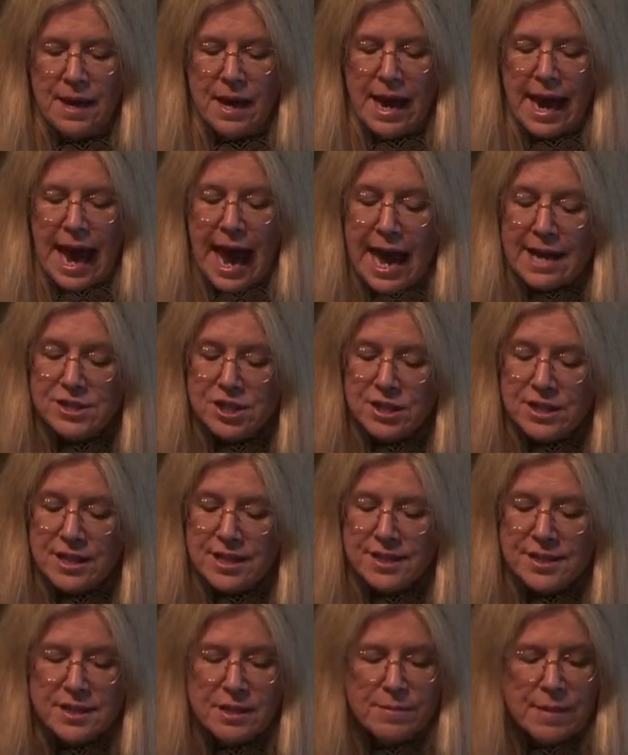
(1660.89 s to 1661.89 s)
Add to
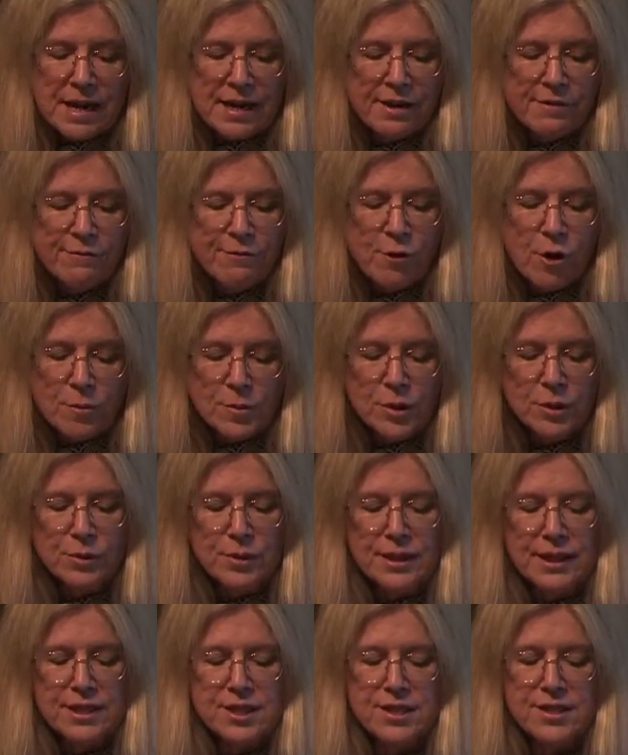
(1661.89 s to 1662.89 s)
this the many formal
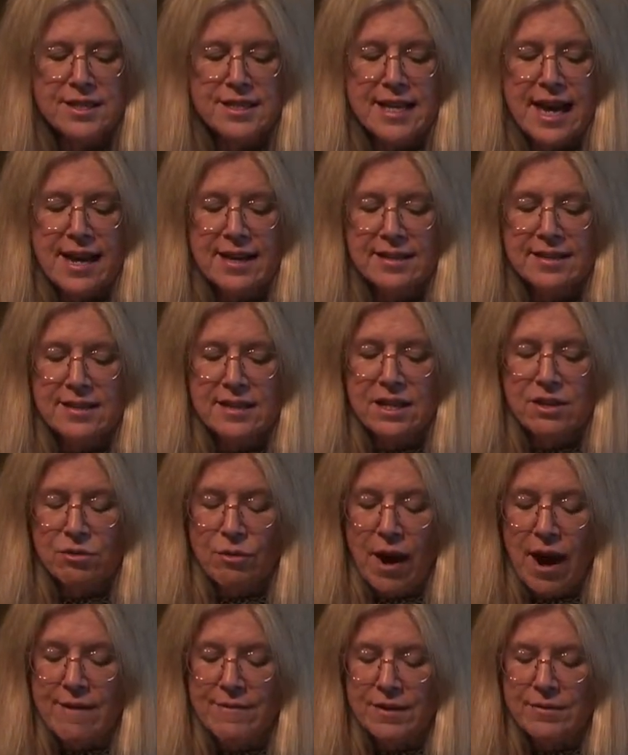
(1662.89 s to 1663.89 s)
religious sects that
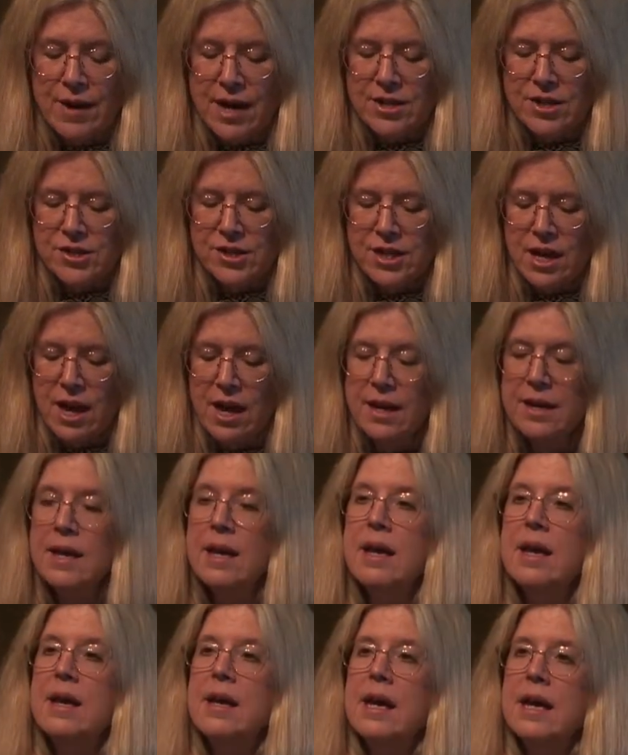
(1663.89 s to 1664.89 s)
thrive in Rajasthan,
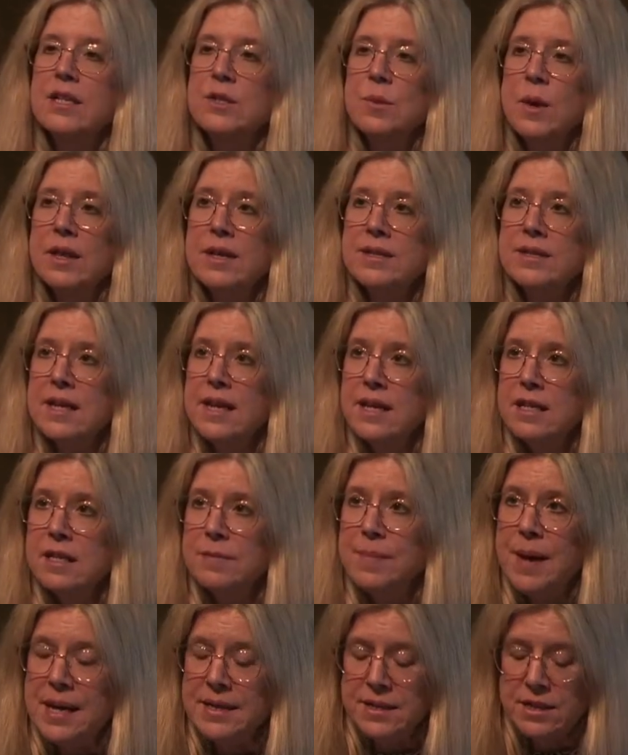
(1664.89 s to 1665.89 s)
as well as the
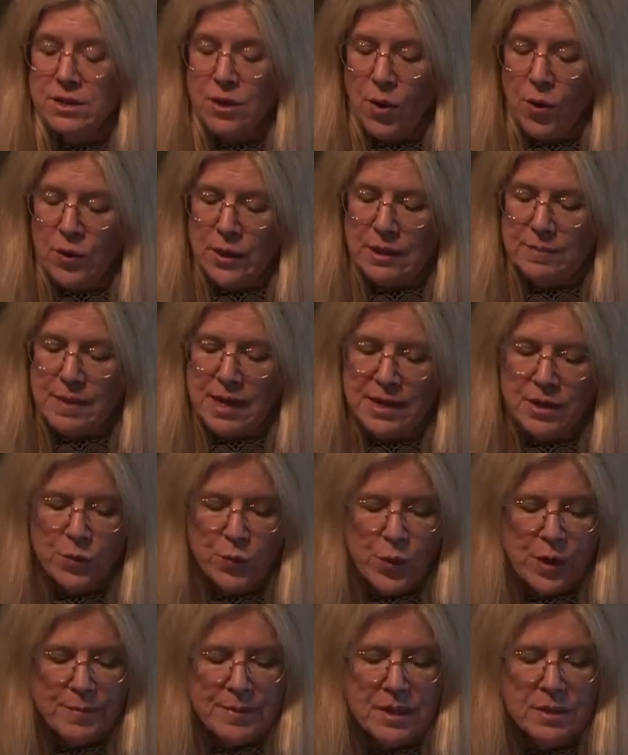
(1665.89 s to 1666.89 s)
independent holy men and
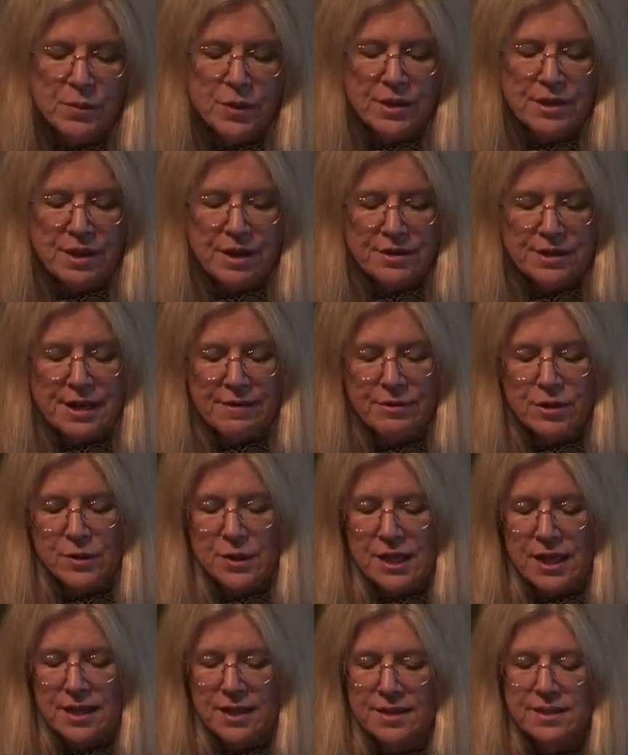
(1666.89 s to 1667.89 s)
women with their
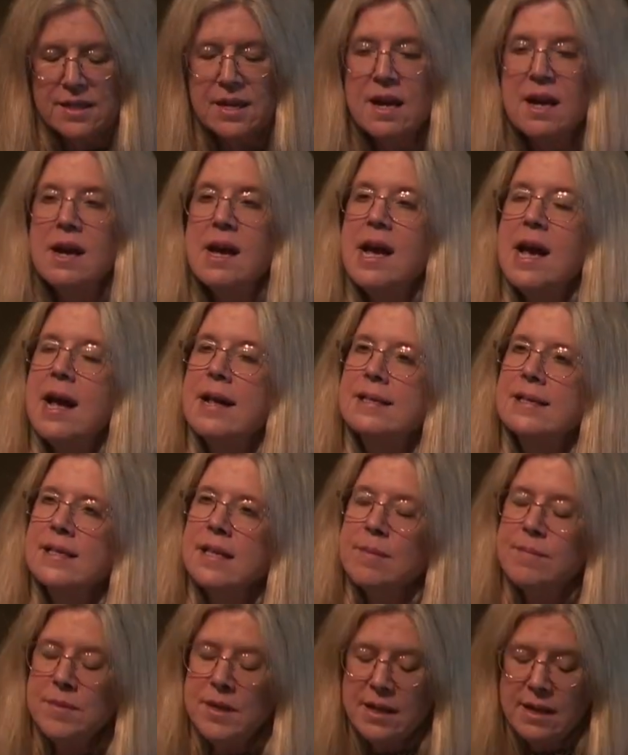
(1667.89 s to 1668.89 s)
devotees, and
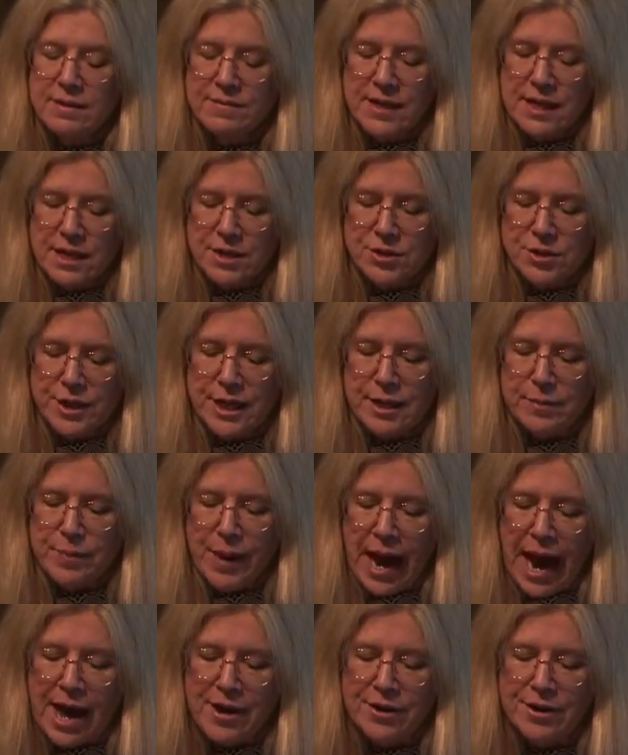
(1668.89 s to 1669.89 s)
something of the intricate
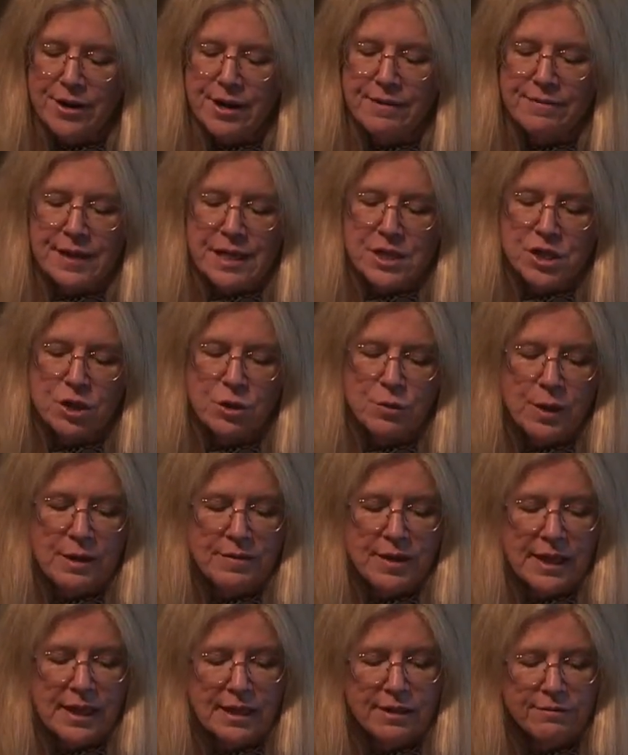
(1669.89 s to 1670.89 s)
pattern of
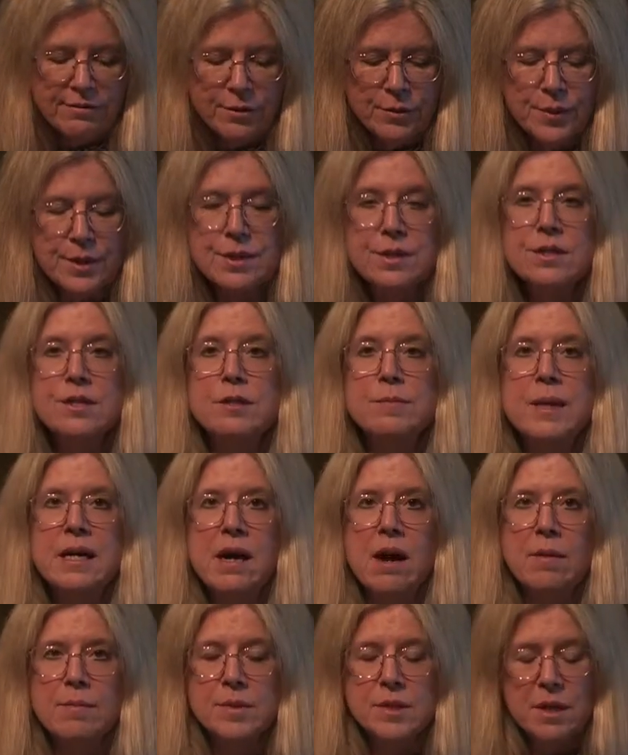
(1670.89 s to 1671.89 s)
interweaving influences
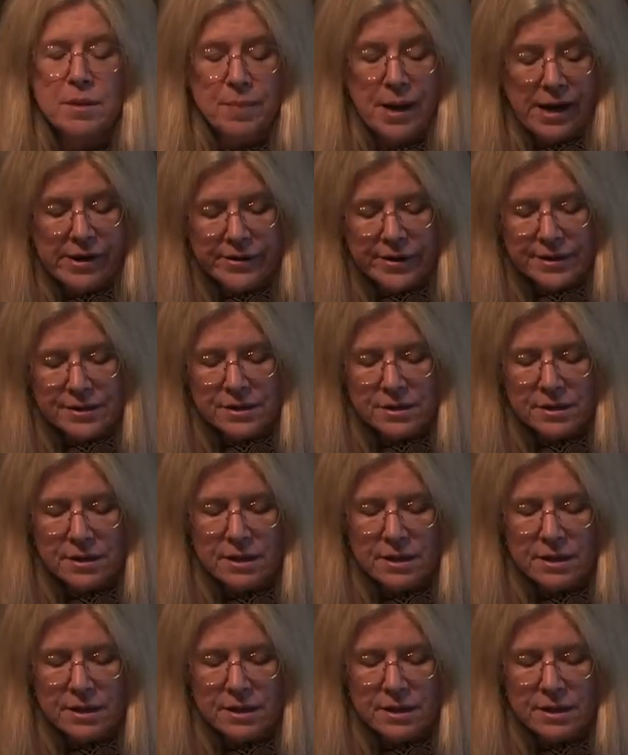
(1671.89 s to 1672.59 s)
becomes apparent.